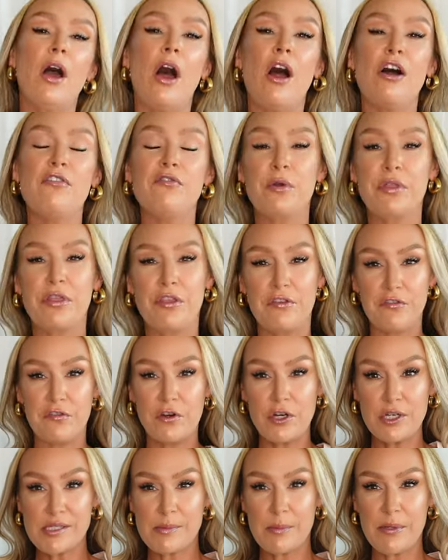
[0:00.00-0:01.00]
off with the
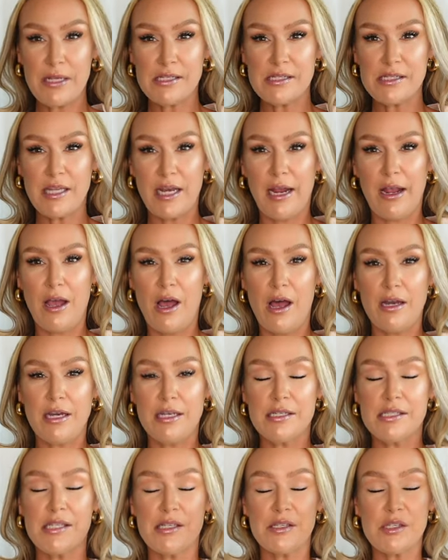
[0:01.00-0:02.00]
first piece that I got
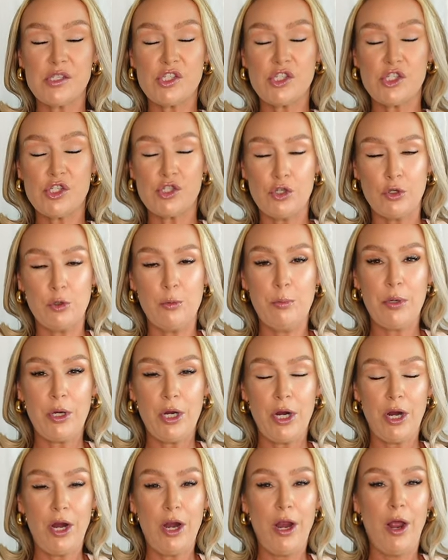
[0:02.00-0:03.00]
is this
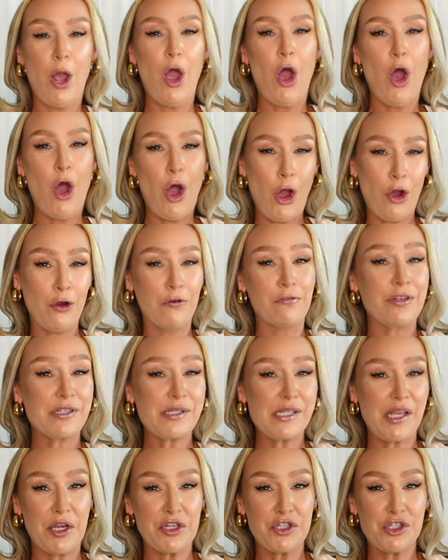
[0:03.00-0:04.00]
super
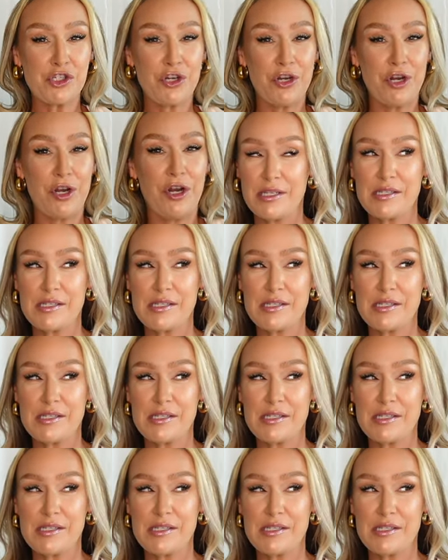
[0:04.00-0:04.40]
oversized shirt.